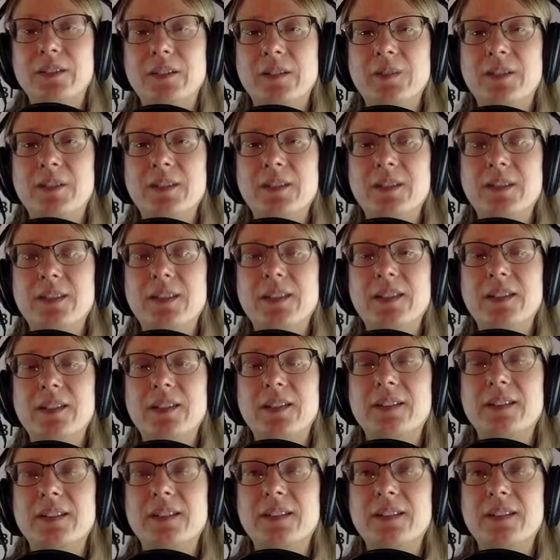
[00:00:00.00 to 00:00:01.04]
I mean, the thing
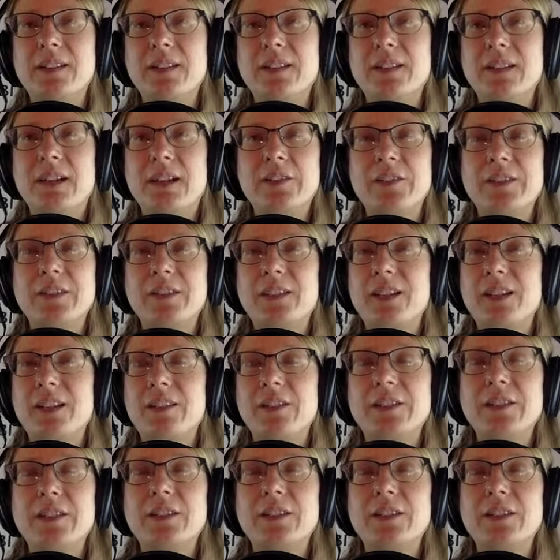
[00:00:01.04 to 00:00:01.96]
is, this is $1,000.